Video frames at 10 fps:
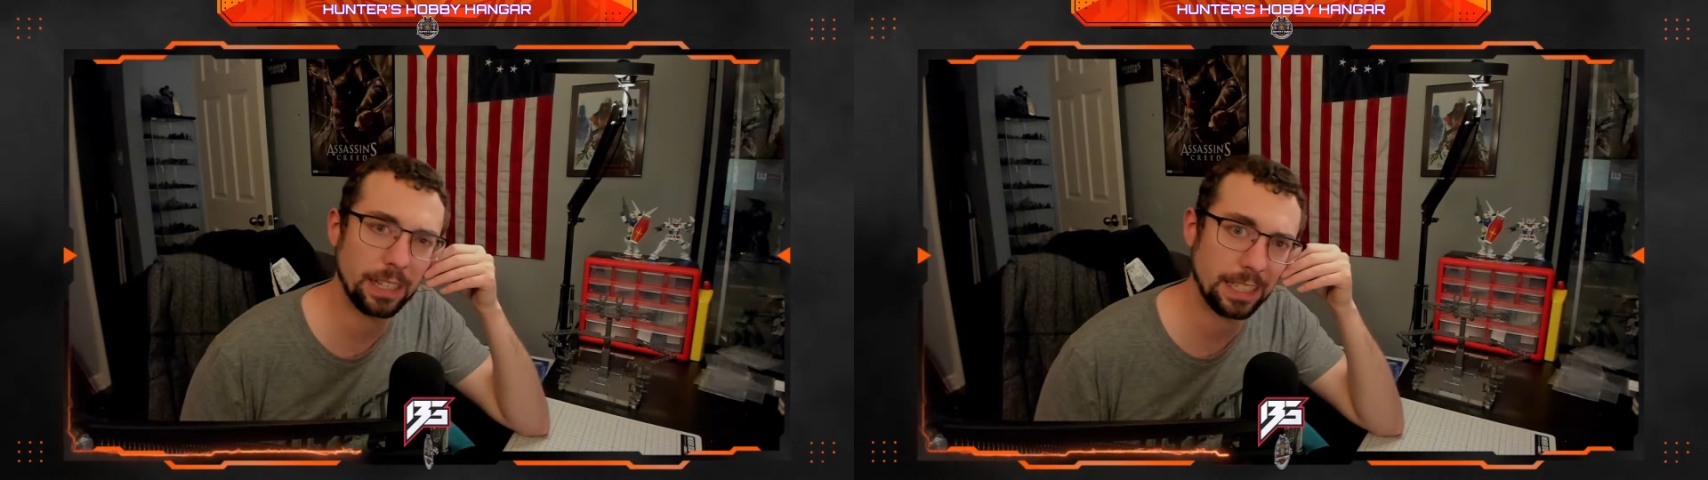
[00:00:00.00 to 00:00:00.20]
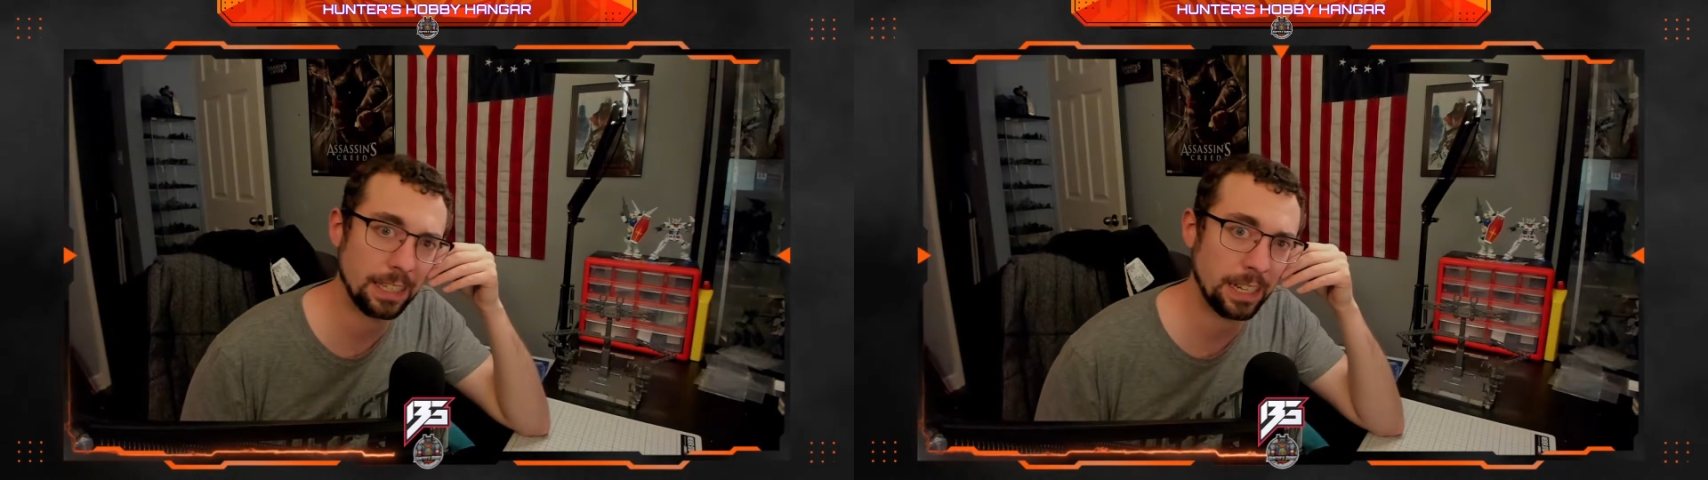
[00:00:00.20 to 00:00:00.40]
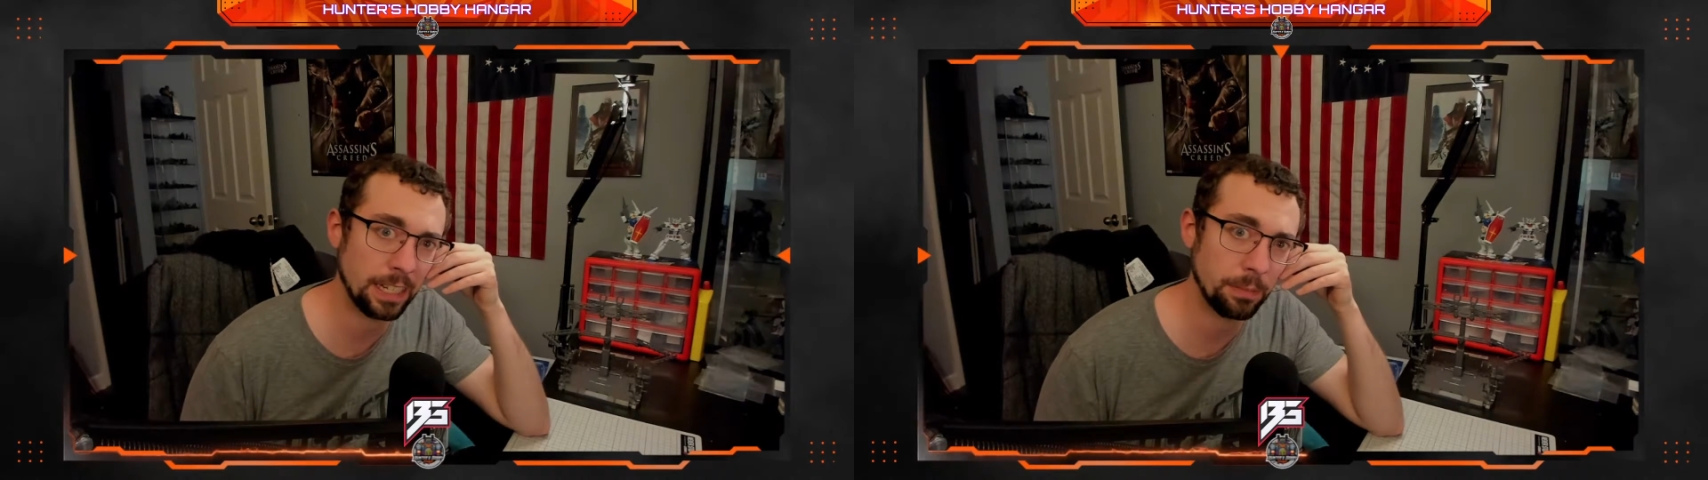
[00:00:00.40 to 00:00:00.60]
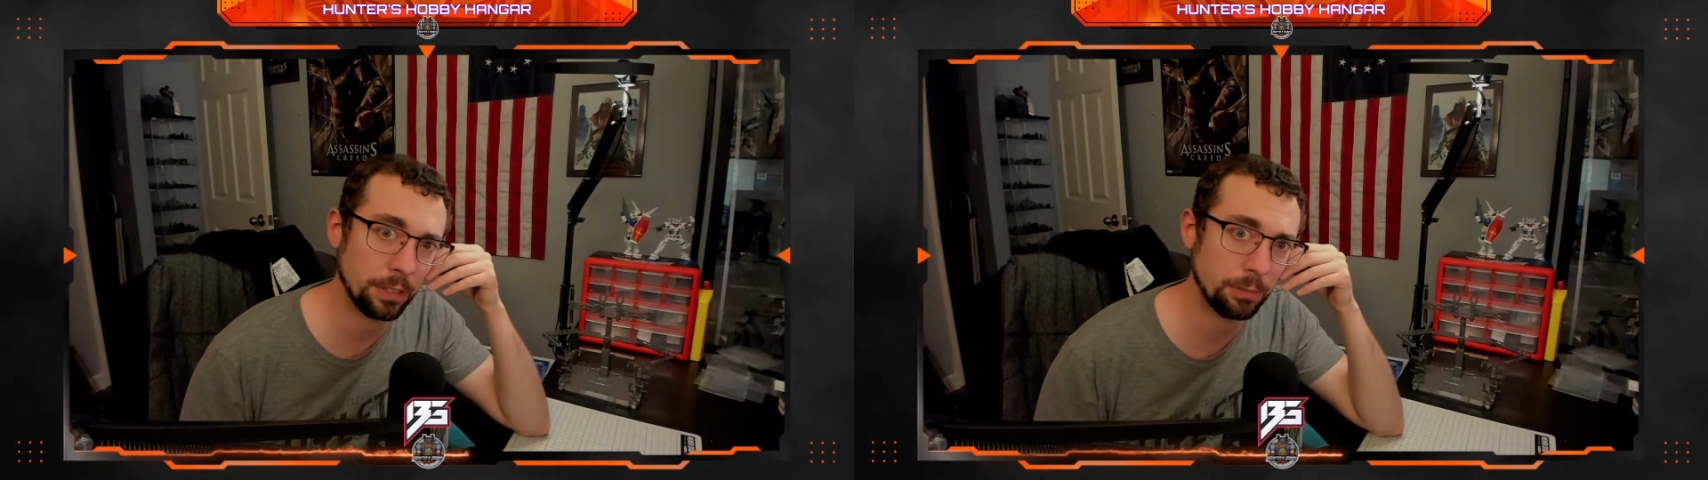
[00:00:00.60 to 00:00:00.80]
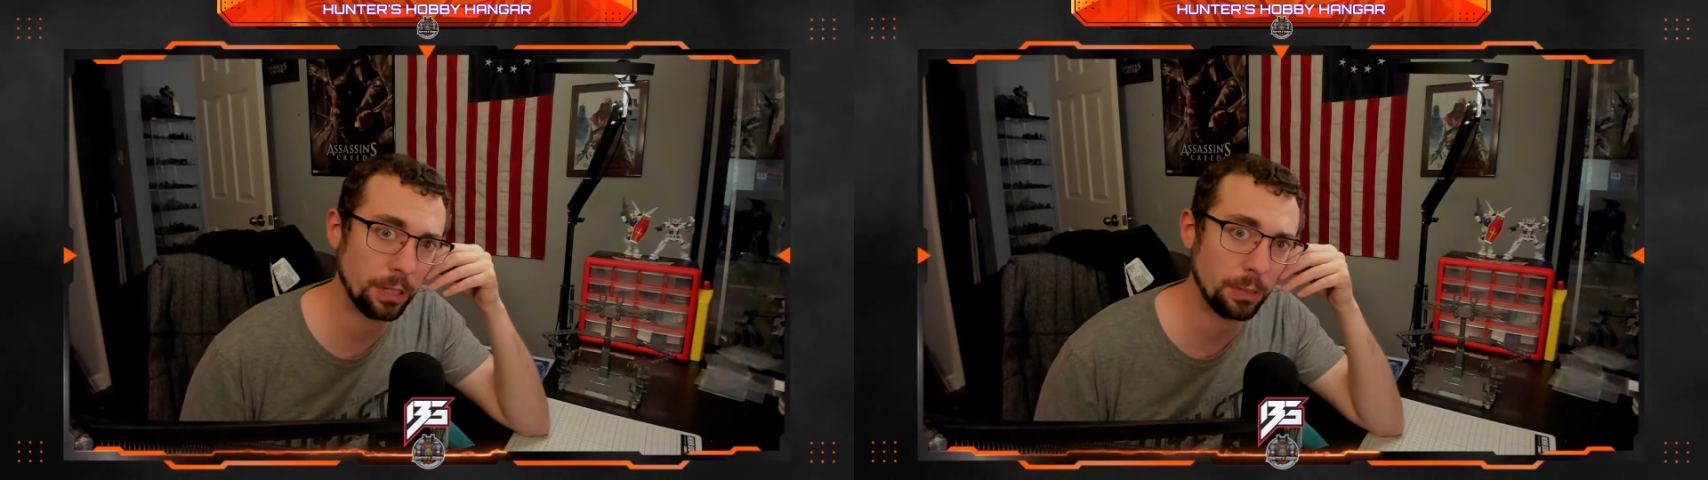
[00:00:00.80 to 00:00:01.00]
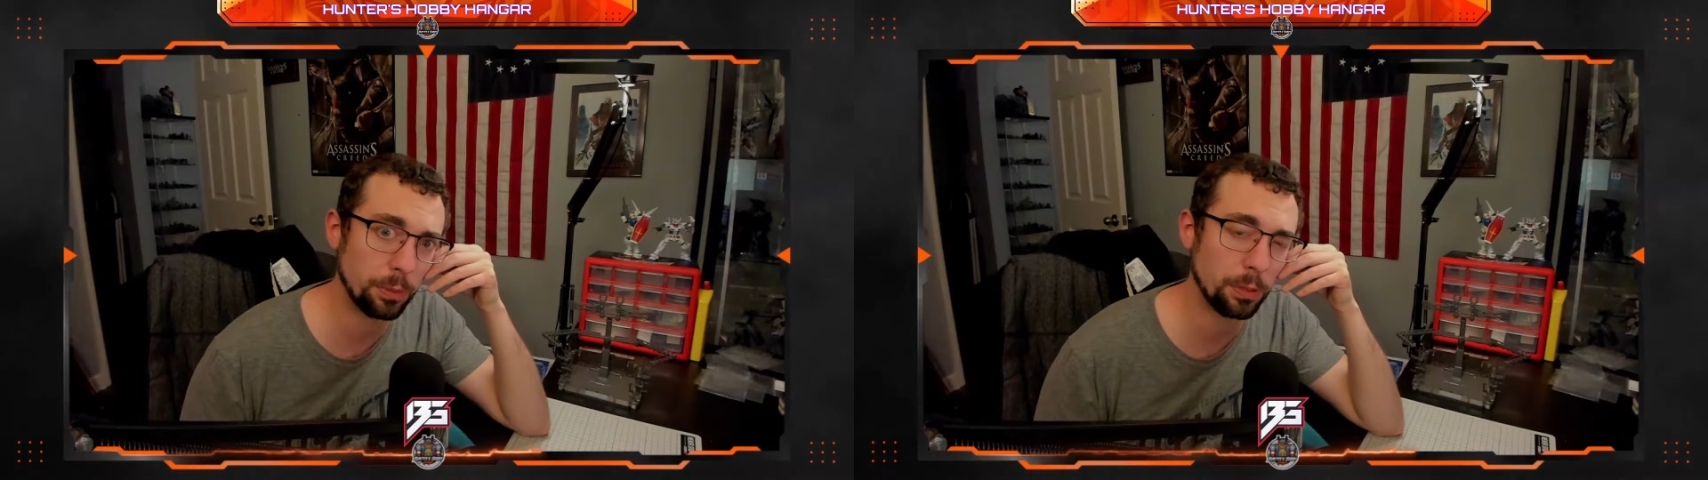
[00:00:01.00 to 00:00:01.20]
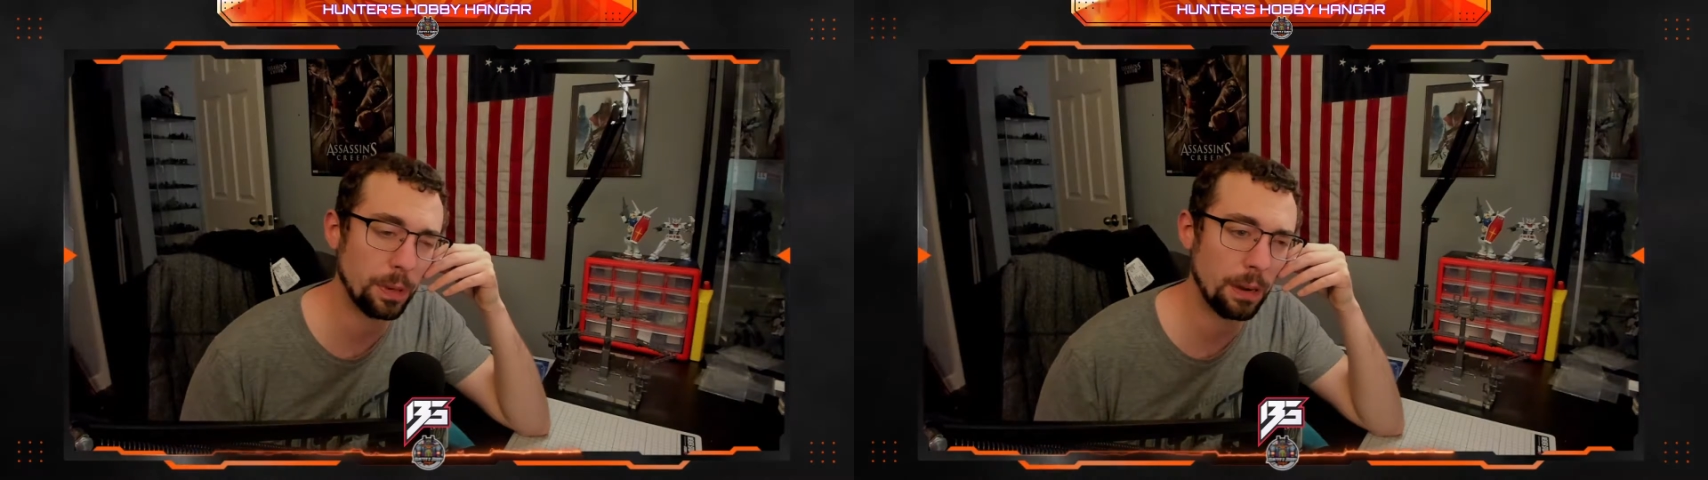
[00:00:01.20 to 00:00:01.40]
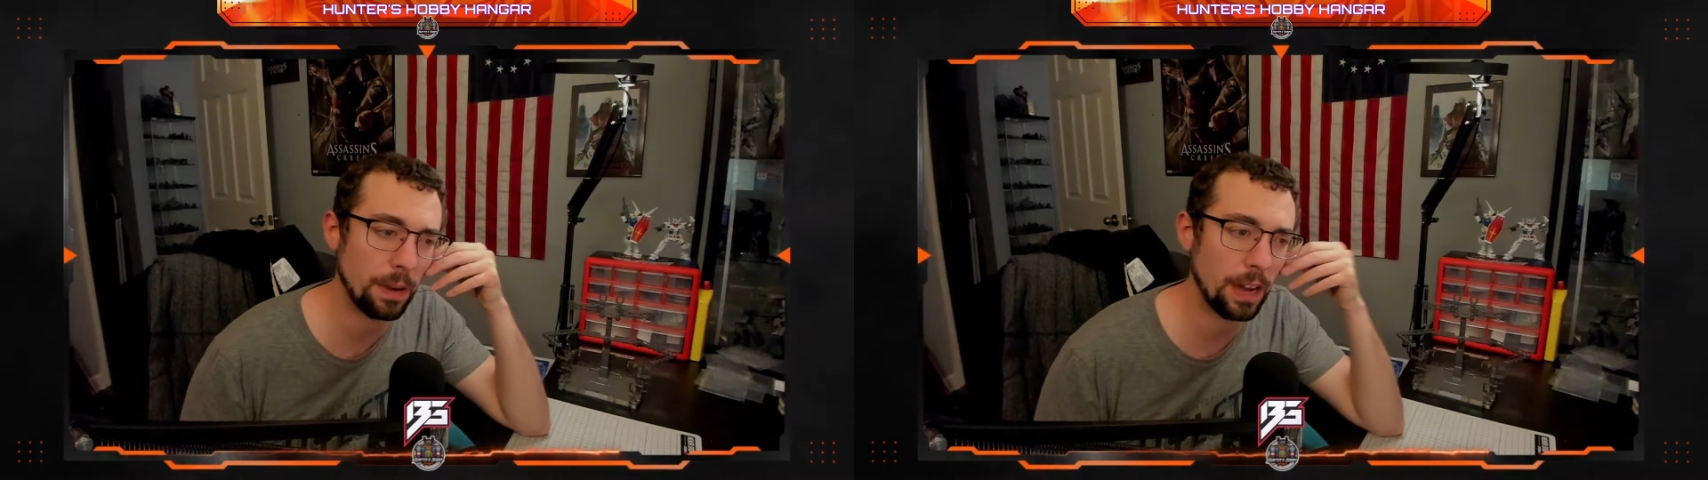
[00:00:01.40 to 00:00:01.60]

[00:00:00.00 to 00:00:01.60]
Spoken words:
like the 90 millimeter bullpup.